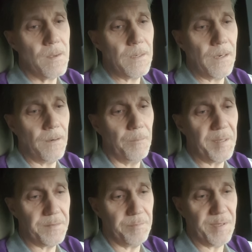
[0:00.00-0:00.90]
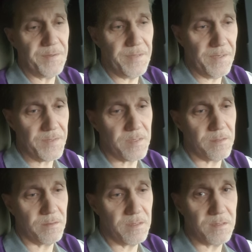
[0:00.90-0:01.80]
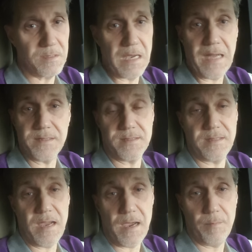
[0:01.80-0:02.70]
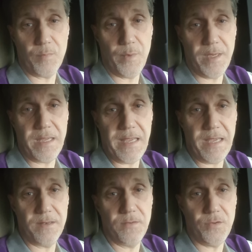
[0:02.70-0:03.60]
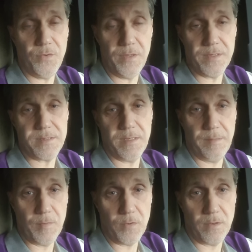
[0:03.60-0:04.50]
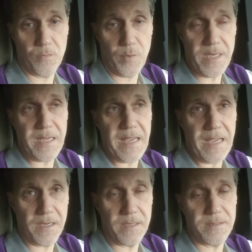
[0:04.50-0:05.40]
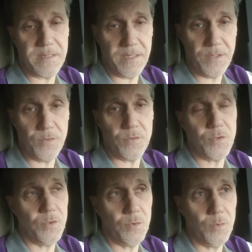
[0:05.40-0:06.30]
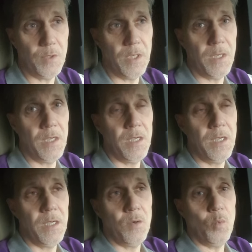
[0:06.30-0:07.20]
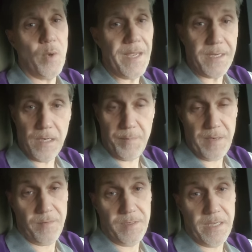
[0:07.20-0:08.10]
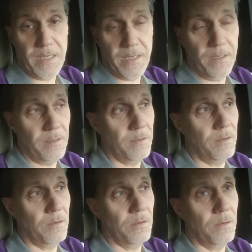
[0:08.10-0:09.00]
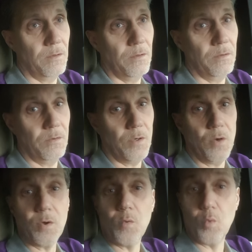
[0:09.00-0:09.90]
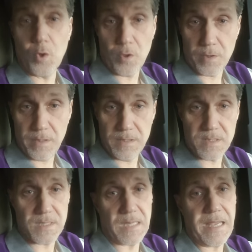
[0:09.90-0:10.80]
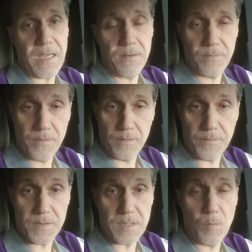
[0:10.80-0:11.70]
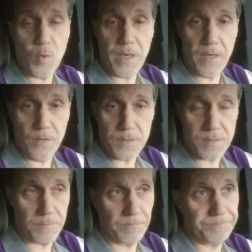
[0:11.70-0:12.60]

Um, but but this this has got to stop. We can't do this anymore. We can't continue to wake up every day, go to work and slave for someone else.